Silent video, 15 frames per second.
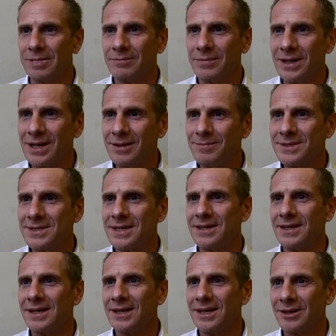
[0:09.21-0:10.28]
My name is
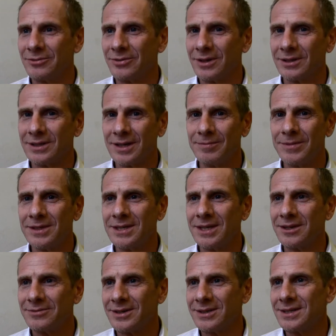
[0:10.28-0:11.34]
Ian Attfield. I'm the
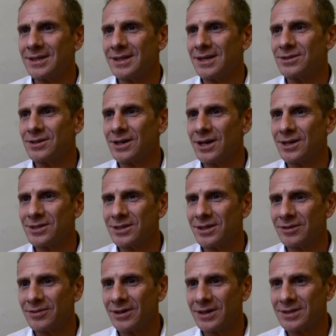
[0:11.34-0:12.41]
DFID Education
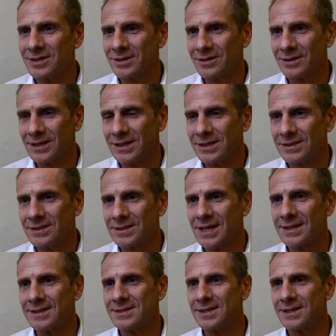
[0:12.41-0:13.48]
Advisor in
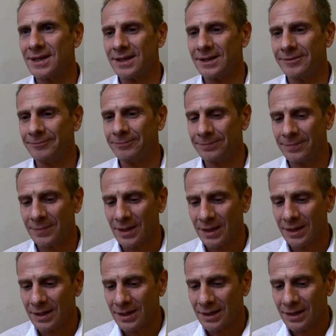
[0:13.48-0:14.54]
Tanzania.
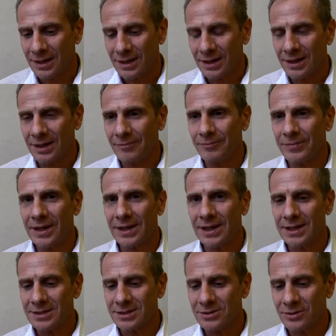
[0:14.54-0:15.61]
I'd
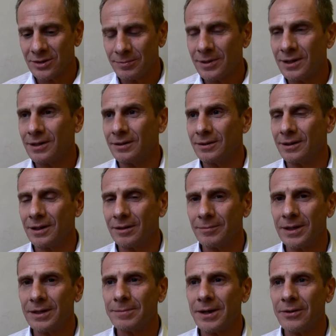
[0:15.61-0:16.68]
like to talk a little
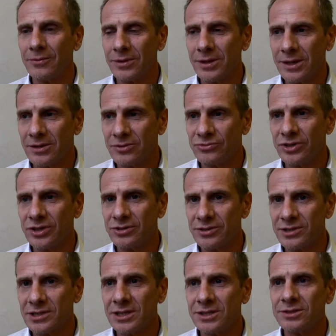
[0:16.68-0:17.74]
bit about the
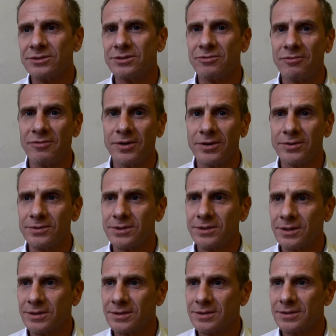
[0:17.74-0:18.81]
rigorous literature reviews
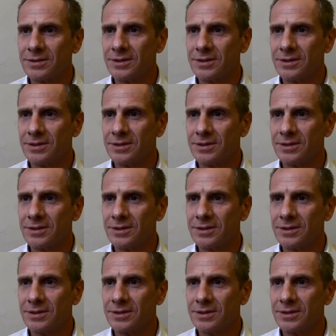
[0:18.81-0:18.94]
that